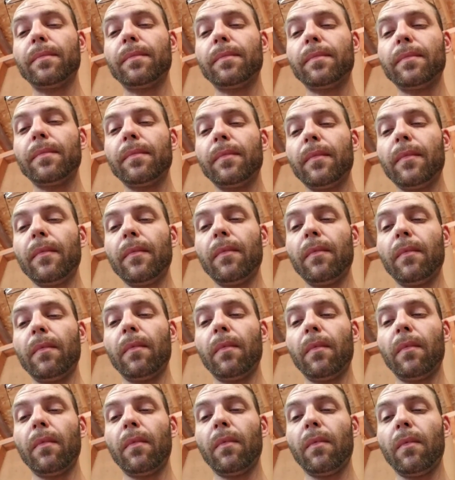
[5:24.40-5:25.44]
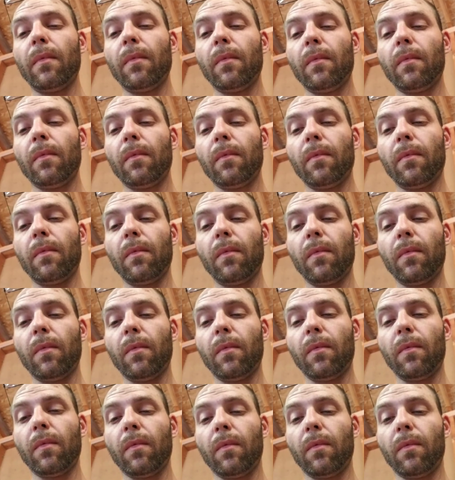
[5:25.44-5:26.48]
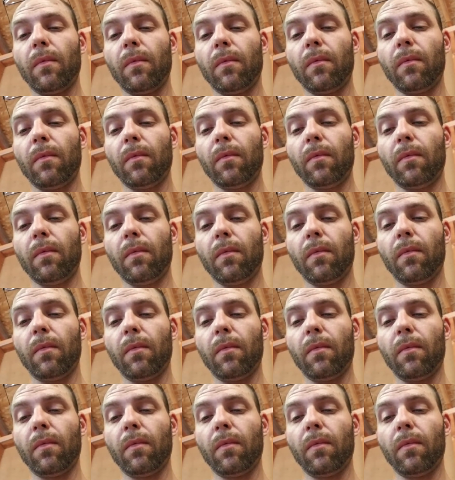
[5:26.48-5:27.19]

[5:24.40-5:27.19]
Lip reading: No one is speaking in this clip.